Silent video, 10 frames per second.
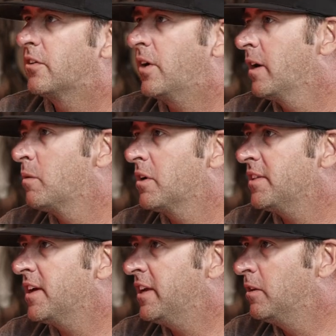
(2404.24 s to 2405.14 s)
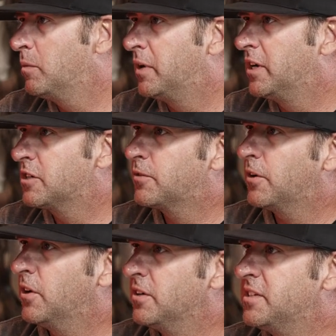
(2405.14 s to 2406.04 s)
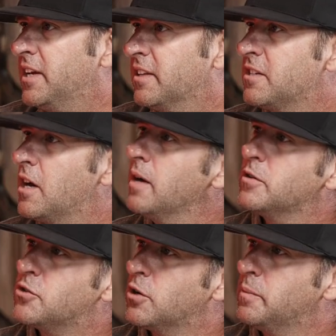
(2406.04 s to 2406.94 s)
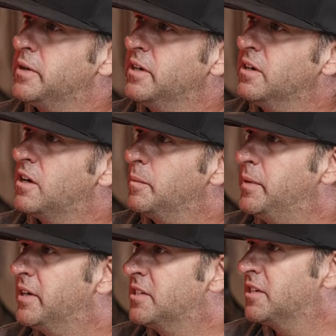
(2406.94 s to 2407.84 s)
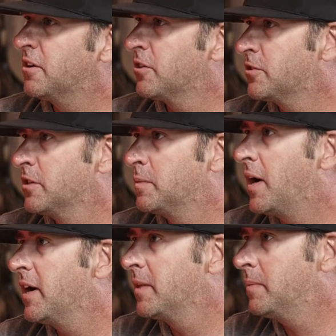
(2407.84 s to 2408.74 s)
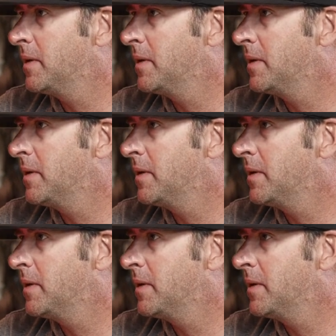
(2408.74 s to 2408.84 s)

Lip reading: Greg, I want to thank you a bunch for taking the time to join me on PSC Archery's Behind the